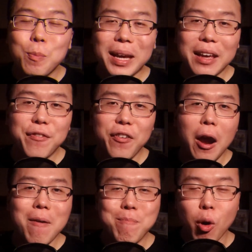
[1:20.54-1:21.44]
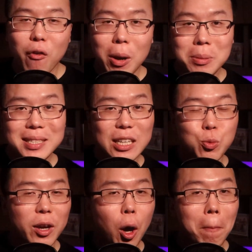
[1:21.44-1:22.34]
to make it fair, both websites will
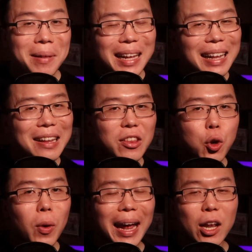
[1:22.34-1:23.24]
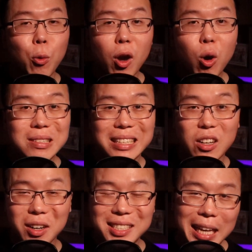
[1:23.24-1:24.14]
be completely new and they will be hosted
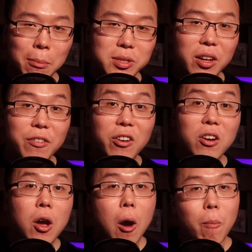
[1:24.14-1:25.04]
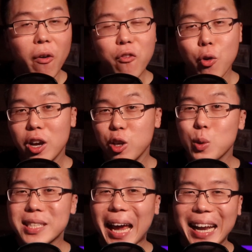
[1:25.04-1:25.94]
on the same server, both will not
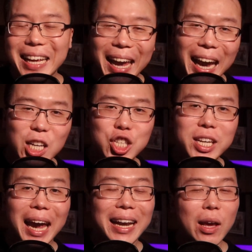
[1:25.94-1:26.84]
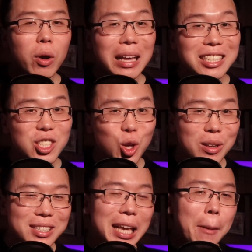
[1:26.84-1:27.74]
use any caching and they will install
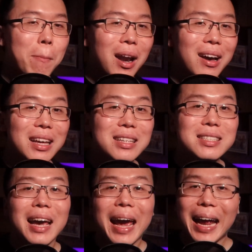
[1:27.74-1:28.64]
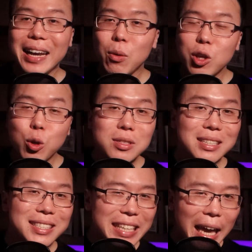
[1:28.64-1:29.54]
the same plugins and they will use the
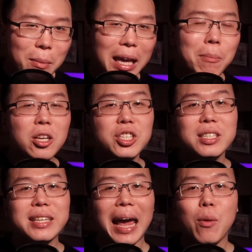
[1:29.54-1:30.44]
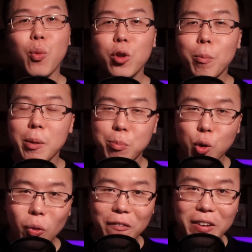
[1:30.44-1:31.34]
same images and will not be
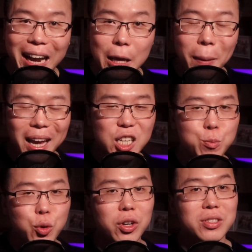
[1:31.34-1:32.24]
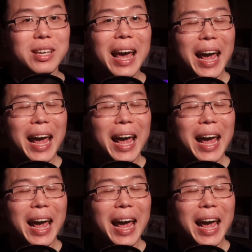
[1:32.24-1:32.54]
built with any page builders.